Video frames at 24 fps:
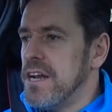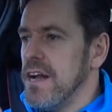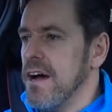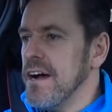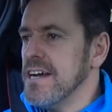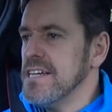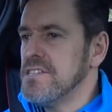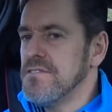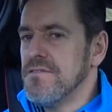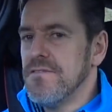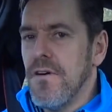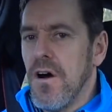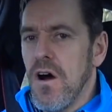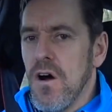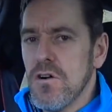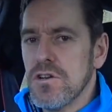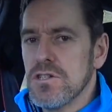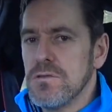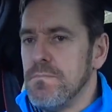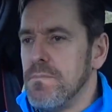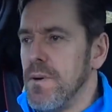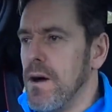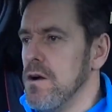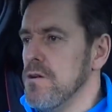and Ice
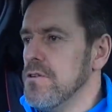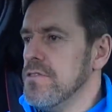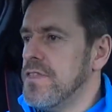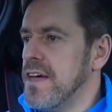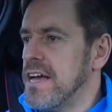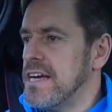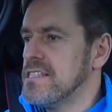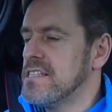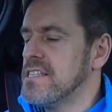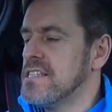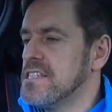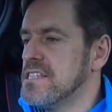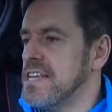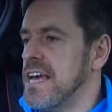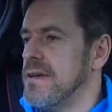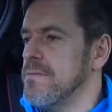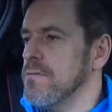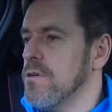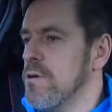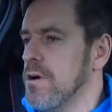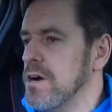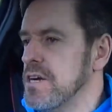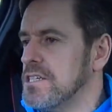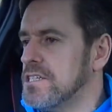Fox both asked the
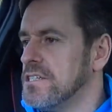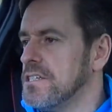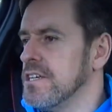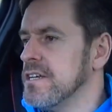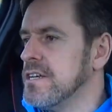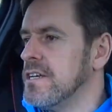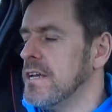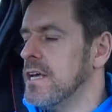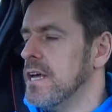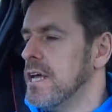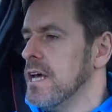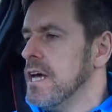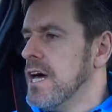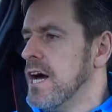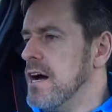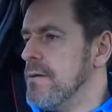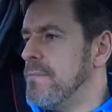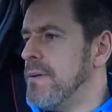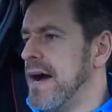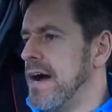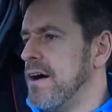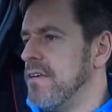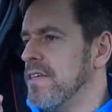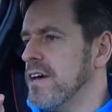same question
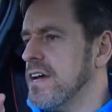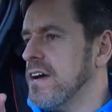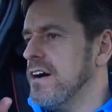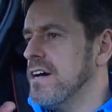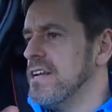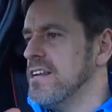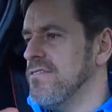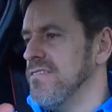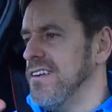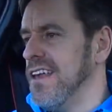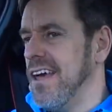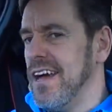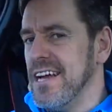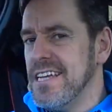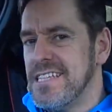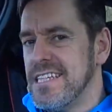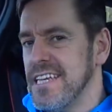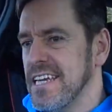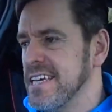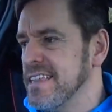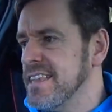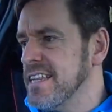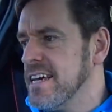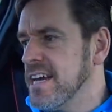about the kind of
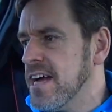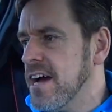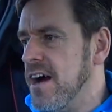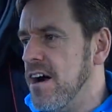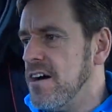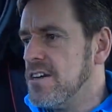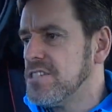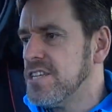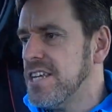lighting in the car.